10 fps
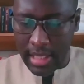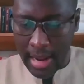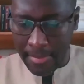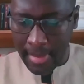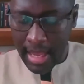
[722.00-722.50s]

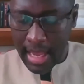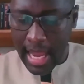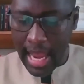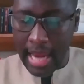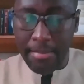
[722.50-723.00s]
them,
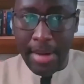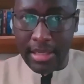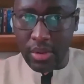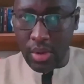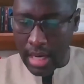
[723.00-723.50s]
and in
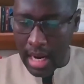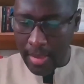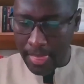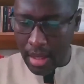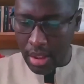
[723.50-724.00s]

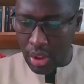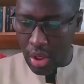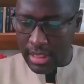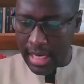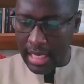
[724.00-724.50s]
particular,
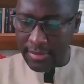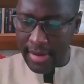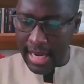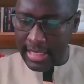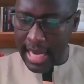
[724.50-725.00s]
those
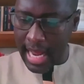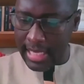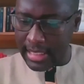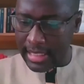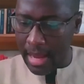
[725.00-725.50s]
classified
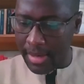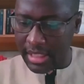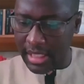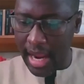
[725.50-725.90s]
as emerging